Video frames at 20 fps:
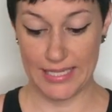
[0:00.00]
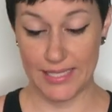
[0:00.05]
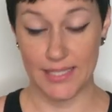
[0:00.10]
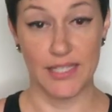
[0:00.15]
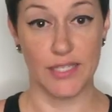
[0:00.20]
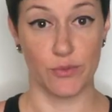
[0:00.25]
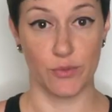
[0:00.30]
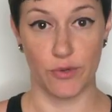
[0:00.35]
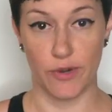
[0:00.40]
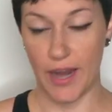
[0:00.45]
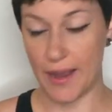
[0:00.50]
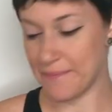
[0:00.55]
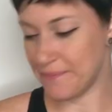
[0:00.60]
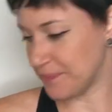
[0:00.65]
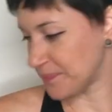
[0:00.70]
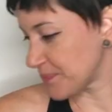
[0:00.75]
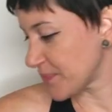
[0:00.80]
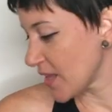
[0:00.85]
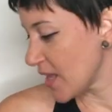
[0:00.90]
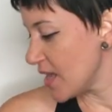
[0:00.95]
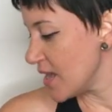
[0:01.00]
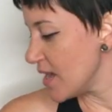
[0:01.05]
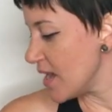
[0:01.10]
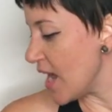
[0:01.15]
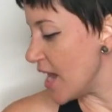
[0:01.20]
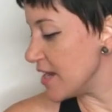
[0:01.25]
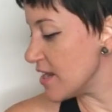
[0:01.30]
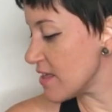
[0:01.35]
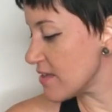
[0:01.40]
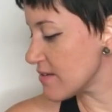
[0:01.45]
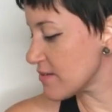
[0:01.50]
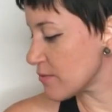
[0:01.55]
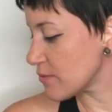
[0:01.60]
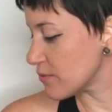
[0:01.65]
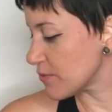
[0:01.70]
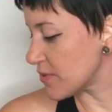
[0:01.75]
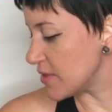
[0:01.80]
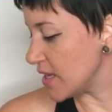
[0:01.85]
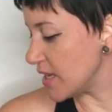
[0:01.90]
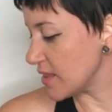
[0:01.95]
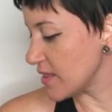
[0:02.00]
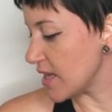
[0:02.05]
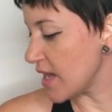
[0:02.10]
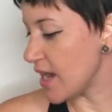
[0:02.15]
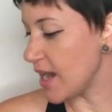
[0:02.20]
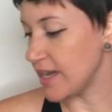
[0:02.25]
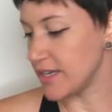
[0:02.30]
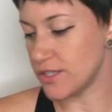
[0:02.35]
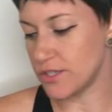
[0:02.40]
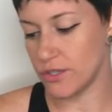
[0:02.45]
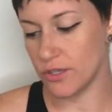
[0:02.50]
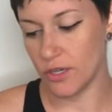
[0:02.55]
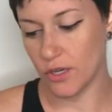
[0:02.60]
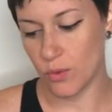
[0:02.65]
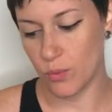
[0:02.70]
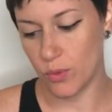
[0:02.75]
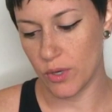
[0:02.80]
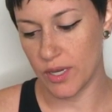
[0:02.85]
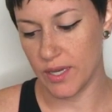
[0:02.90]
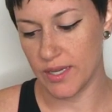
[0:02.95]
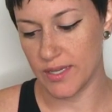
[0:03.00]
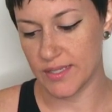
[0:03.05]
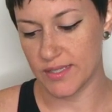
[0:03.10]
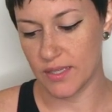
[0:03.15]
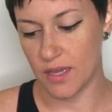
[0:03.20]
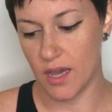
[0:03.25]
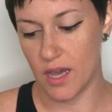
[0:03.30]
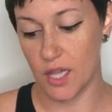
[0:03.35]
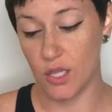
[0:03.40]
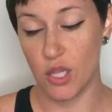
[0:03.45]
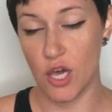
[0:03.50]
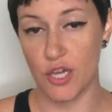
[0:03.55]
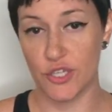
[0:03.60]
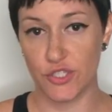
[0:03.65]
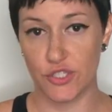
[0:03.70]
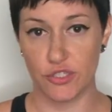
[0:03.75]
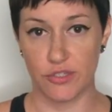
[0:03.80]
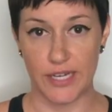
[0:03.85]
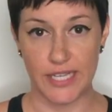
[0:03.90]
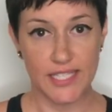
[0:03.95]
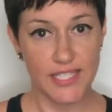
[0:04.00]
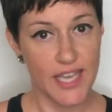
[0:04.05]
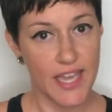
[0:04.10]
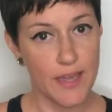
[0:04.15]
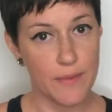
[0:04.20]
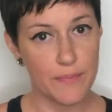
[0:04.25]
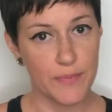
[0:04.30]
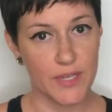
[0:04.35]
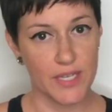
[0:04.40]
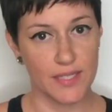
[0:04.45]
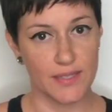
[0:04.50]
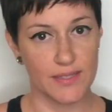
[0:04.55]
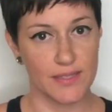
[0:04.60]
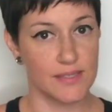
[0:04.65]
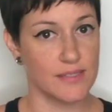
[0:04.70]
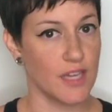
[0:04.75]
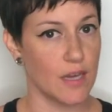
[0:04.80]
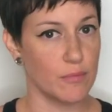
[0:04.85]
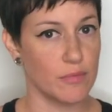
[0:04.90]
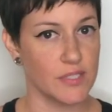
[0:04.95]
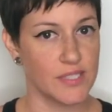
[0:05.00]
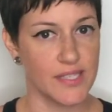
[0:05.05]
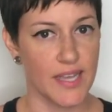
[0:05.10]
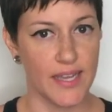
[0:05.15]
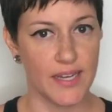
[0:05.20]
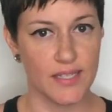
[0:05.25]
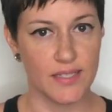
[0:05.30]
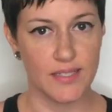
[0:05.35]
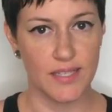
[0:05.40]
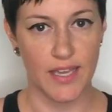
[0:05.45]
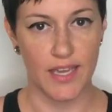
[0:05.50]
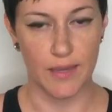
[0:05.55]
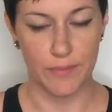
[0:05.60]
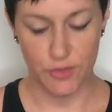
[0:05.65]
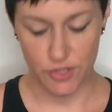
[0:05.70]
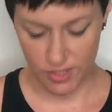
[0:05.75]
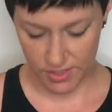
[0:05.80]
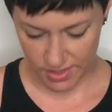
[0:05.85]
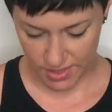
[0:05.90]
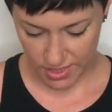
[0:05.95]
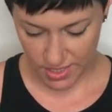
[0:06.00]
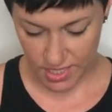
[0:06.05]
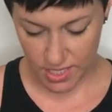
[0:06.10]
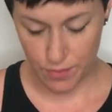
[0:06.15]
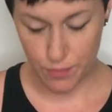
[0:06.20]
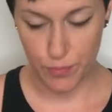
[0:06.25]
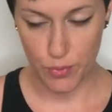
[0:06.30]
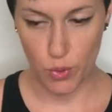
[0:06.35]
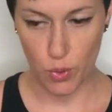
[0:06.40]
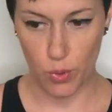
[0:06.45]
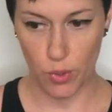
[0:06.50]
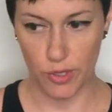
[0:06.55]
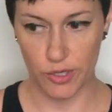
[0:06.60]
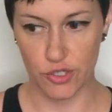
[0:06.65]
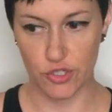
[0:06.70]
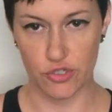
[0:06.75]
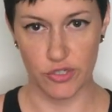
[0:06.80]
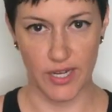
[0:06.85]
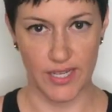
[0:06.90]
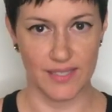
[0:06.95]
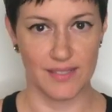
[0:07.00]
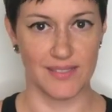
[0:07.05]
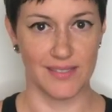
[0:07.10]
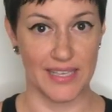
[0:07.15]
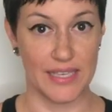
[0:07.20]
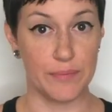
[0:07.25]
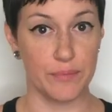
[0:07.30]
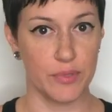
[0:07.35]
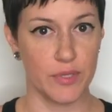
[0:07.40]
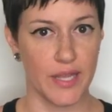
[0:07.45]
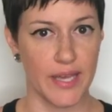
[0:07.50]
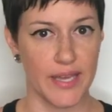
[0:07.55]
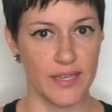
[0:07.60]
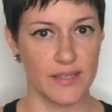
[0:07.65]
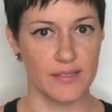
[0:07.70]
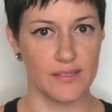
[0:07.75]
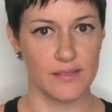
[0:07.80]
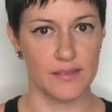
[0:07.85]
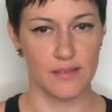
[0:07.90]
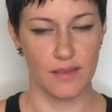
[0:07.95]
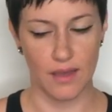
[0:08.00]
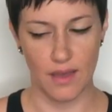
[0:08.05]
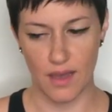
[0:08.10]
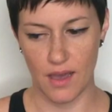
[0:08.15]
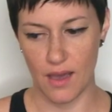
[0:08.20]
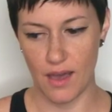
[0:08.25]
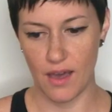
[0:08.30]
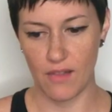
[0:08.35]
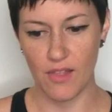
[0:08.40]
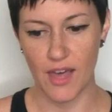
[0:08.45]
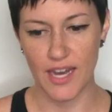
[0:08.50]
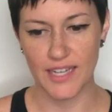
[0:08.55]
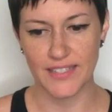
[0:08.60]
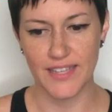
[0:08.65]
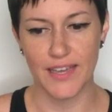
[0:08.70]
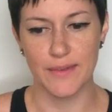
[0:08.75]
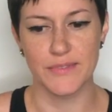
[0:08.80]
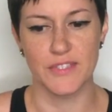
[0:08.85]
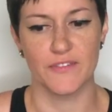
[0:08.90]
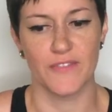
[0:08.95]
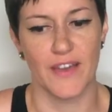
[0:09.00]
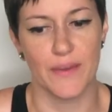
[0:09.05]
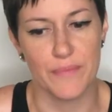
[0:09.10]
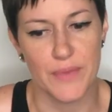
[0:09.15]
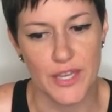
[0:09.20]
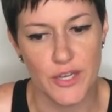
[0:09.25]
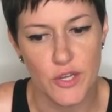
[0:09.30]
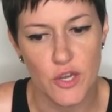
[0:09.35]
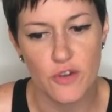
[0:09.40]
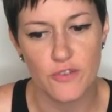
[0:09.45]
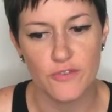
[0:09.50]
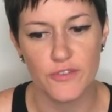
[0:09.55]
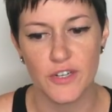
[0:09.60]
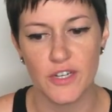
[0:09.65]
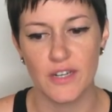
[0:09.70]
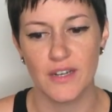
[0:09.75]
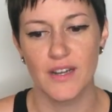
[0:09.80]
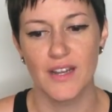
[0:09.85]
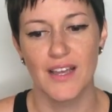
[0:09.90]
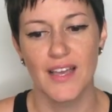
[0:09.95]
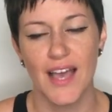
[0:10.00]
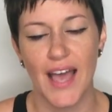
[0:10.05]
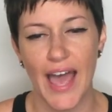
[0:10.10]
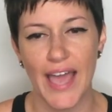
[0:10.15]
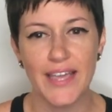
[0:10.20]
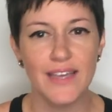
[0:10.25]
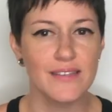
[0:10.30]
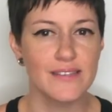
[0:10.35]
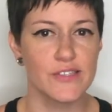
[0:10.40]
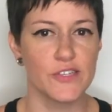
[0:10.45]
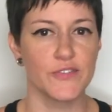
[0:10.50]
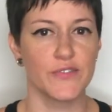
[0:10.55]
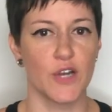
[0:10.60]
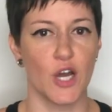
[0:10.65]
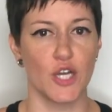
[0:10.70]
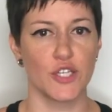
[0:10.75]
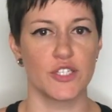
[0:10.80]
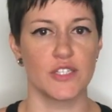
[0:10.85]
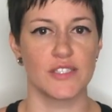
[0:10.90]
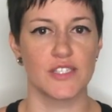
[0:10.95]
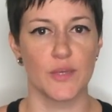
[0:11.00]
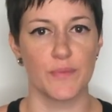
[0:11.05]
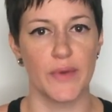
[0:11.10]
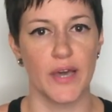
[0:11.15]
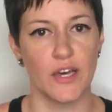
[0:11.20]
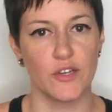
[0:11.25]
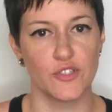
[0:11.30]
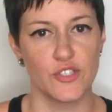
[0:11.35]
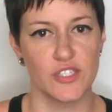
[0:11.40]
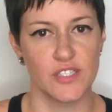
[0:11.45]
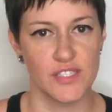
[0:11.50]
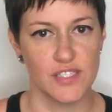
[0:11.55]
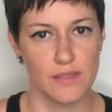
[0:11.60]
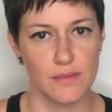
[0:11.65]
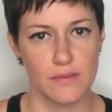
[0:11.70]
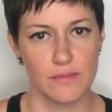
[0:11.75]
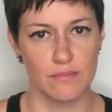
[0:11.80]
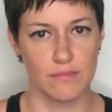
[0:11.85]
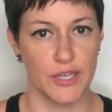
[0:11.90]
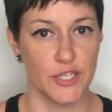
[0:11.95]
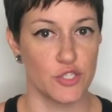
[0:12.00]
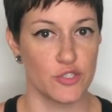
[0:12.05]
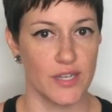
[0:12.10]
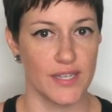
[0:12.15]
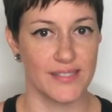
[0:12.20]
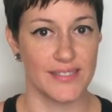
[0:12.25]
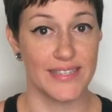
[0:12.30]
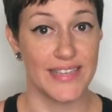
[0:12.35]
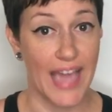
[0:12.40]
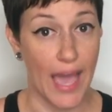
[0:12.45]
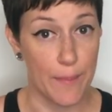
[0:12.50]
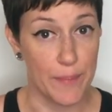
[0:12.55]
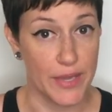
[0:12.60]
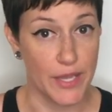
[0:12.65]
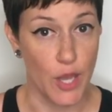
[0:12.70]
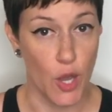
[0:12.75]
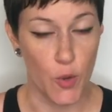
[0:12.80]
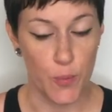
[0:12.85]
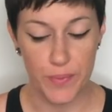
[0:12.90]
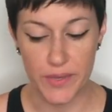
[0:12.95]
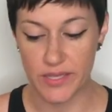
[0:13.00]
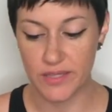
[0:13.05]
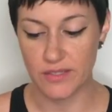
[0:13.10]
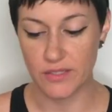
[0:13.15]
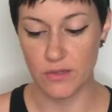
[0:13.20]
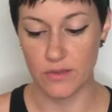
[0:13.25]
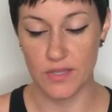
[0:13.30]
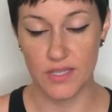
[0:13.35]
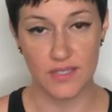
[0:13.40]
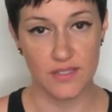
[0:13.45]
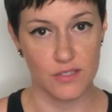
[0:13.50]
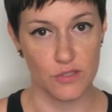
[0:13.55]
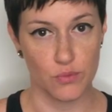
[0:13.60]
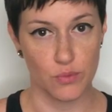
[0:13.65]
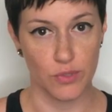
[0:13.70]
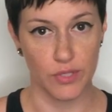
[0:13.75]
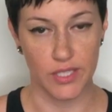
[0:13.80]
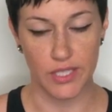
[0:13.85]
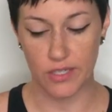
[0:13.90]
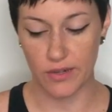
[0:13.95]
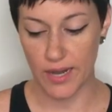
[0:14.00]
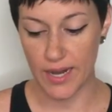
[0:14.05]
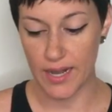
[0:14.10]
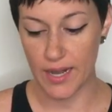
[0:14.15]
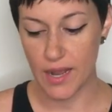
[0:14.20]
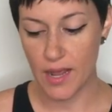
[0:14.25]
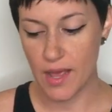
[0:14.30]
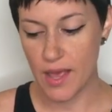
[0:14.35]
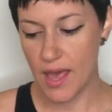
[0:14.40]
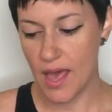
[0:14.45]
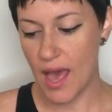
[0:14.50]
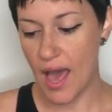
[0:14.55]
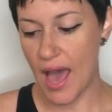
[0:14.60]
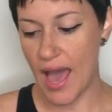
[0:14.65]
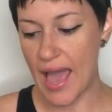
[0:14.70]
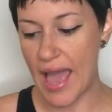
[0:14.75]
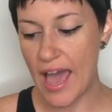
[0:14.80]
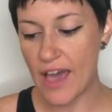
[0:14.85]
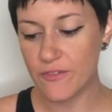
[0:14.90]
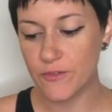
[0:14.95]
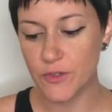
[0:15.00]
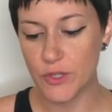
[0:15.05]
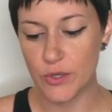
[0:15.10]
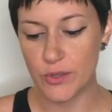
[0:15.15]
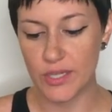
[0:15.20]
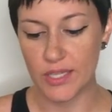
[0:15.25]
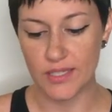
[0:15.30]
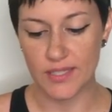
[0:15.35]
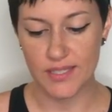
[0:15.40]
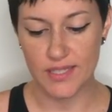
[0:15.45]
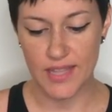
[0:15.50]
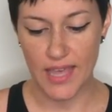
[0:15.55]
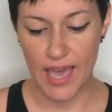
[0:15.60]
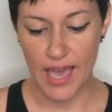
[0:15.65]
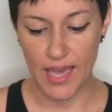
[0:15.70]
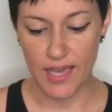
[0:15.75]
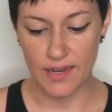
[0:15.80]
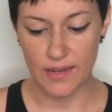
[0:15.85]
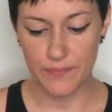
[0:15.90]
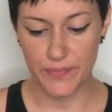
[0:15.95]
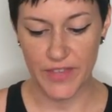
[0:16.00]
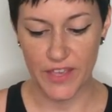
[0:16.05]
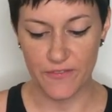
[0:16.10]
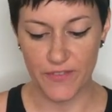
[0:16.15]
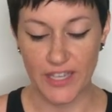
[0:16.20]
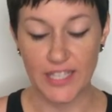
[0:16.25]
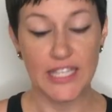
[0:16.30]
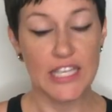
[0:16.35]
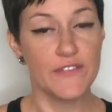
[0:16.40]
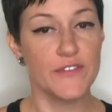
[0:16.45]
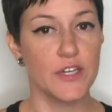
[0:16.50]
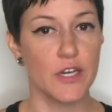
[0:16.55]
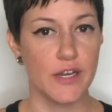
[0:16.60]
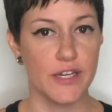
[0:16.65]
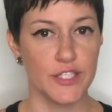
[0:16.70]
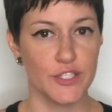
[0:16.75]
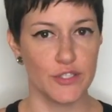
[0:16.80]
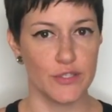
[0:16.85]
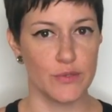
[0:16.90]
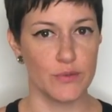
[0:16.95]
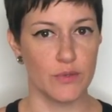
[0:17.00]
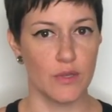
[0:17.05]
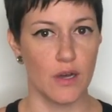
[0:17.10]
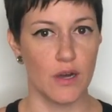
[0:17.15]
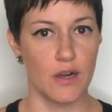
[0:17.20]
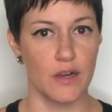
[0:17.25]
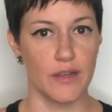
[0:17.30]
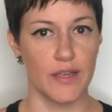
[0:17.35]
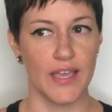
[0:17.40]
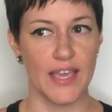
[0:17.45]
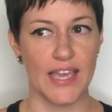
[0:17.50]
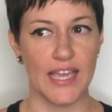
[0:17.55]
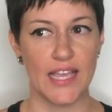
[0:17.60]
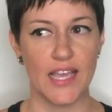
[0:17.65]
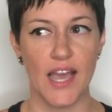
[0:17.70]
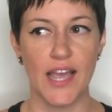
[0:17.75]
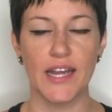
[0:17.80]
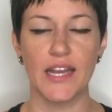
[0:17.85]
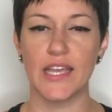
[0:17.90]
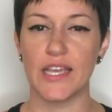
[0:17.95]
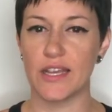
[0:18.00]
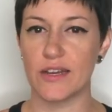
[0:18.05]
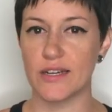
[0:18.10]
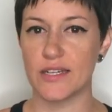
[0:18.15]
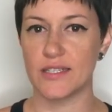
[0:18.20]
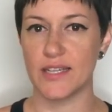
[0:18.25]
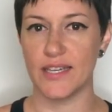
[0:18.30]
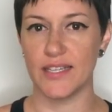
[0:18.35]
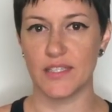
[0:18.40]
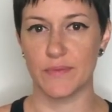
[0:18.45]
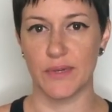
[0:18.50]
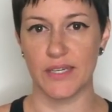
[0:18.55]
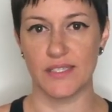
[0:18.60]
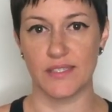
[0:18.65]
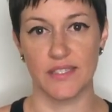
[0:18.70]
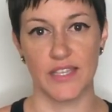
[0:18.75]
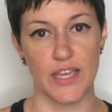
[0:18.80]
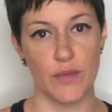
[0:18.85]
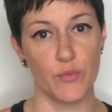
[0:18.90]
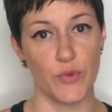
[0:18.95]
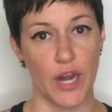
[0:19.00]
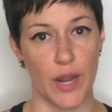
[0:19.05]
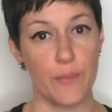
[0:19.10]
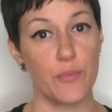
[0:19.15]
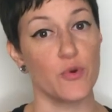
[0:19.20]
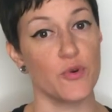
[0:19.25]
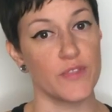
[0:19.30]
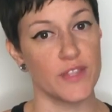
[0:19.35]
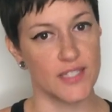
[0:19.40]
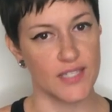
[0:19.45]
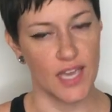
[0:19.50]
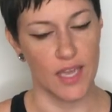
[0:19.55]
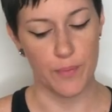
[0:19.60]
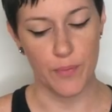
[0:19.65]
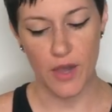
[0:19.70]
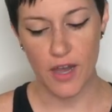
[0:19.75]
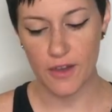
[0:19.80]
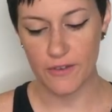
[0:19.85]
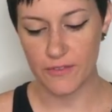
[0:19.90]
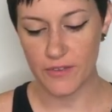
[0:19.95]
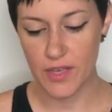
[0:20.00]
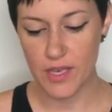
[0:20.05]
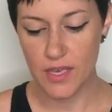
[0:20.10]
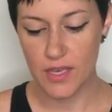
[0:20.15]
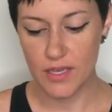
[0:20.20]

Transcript: These were great. Another thing that I took was lingerie tape. It's double-sided tape just to keep your dress in place. A lot of times if I bend over, I get self-conscious about just my dress gapping open, so this is really great. I have noticed that if I leave it on too long, it kind of irritates my skin when I pull the tape off.